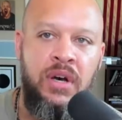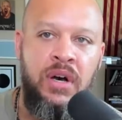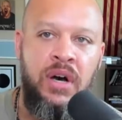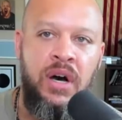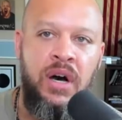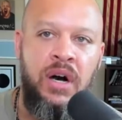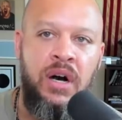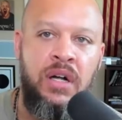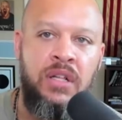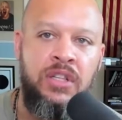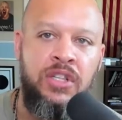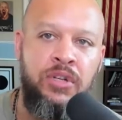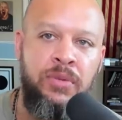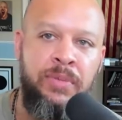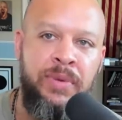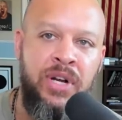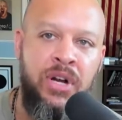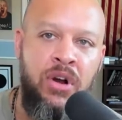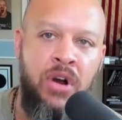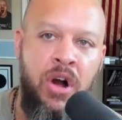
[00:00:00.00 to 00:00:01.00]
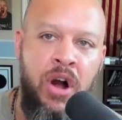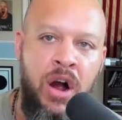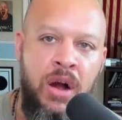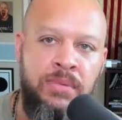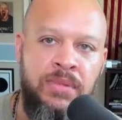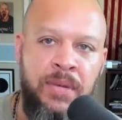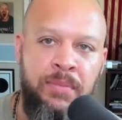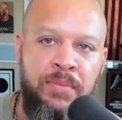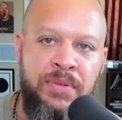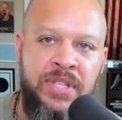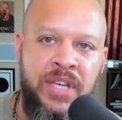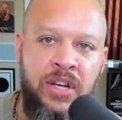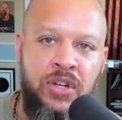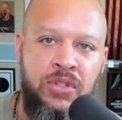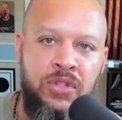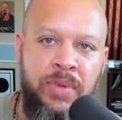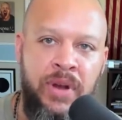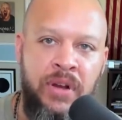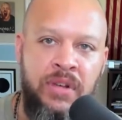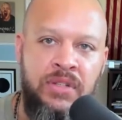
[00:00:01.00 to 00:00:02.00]
uh, a little bit of carbs like
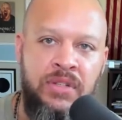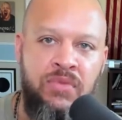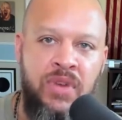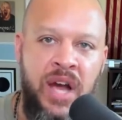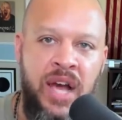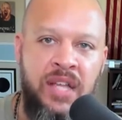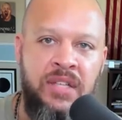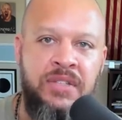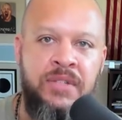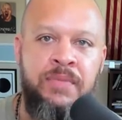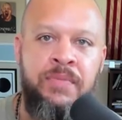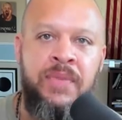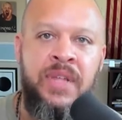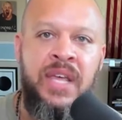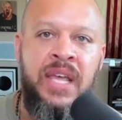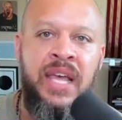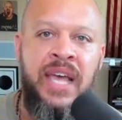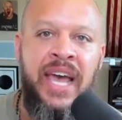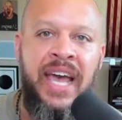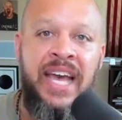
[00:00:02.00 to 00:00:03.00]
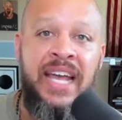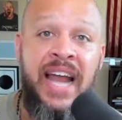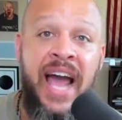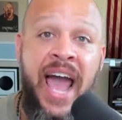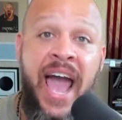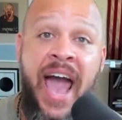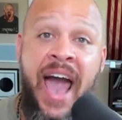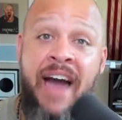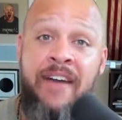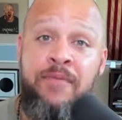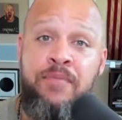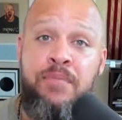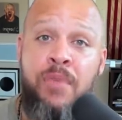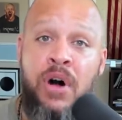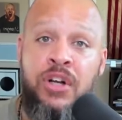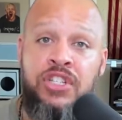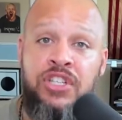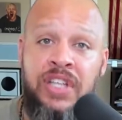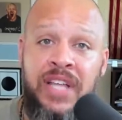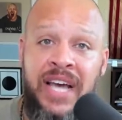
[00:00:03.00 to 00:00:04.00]
potatoes, berries, and rice, and I have
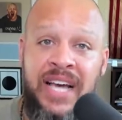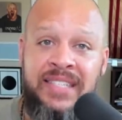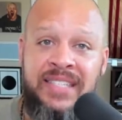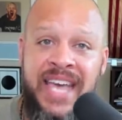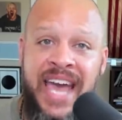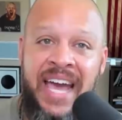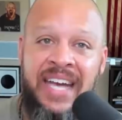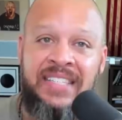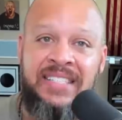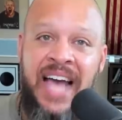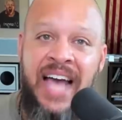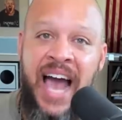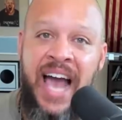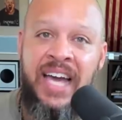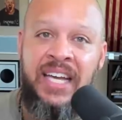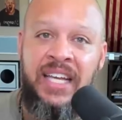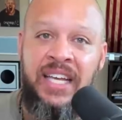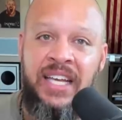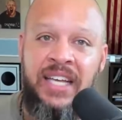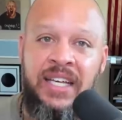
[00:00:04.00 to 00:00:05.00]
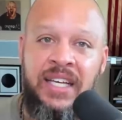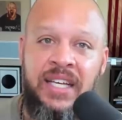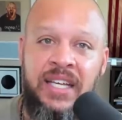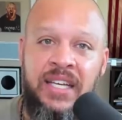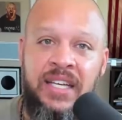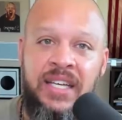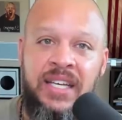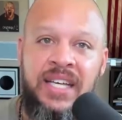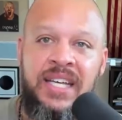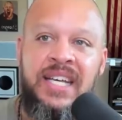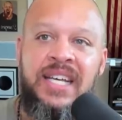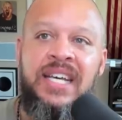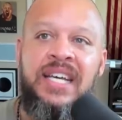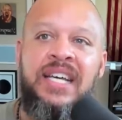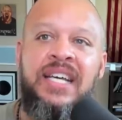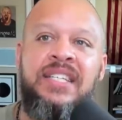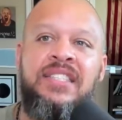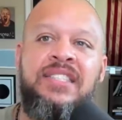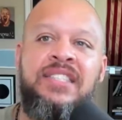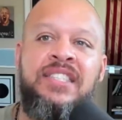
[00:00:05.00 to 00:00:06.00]
much less anxiety.
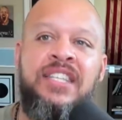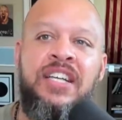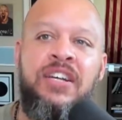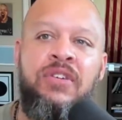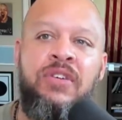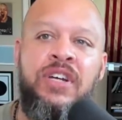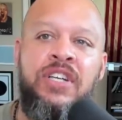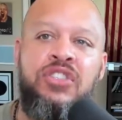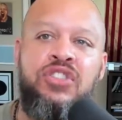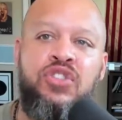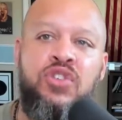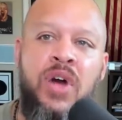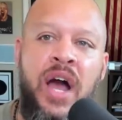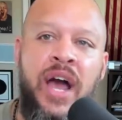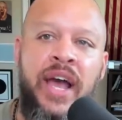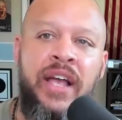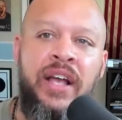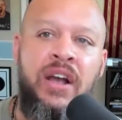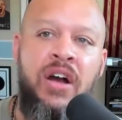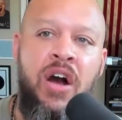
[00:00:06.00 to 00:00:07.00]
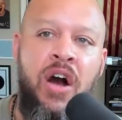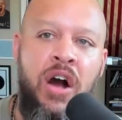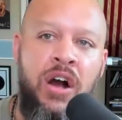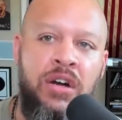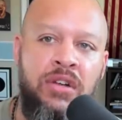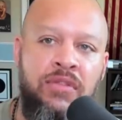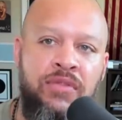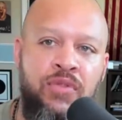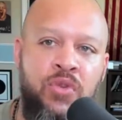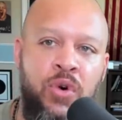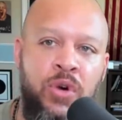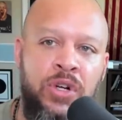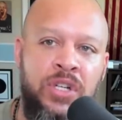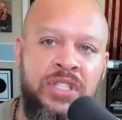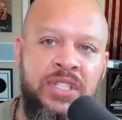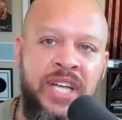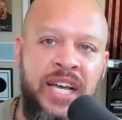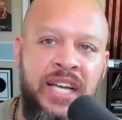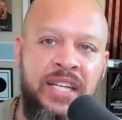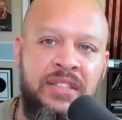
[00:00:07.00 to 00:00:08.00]
Considering trying carnivore to
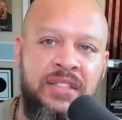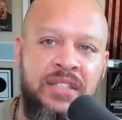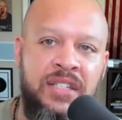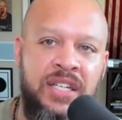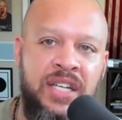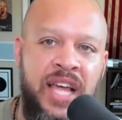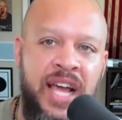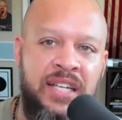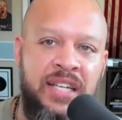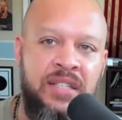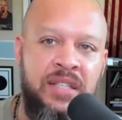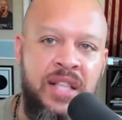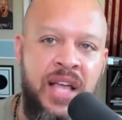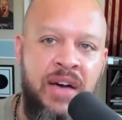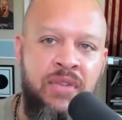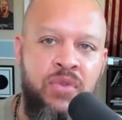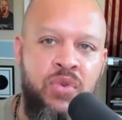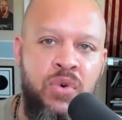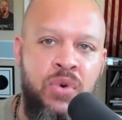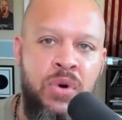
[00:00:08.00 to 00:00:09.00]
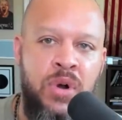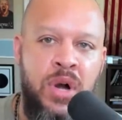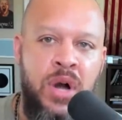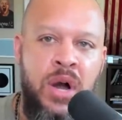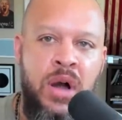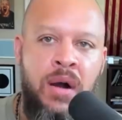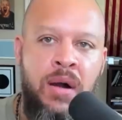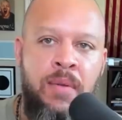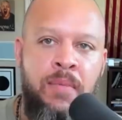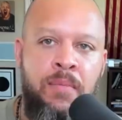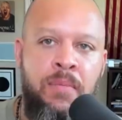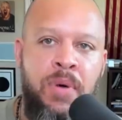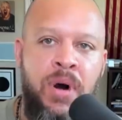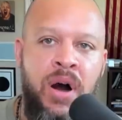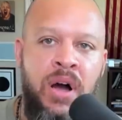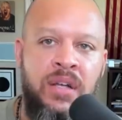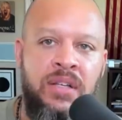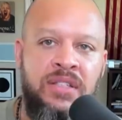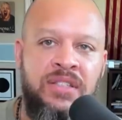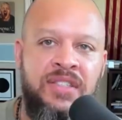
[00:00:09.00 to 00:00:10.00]
take it to the next level,
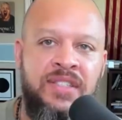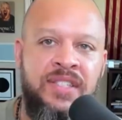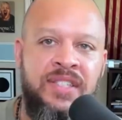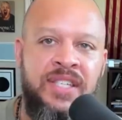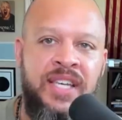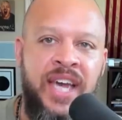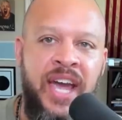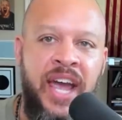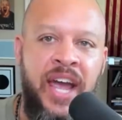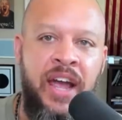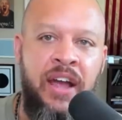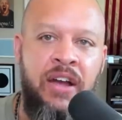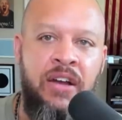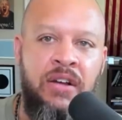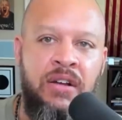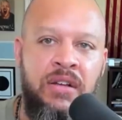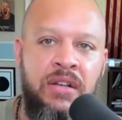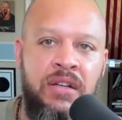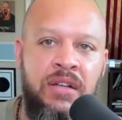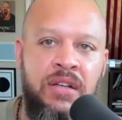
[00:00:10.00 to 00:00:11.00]
but scared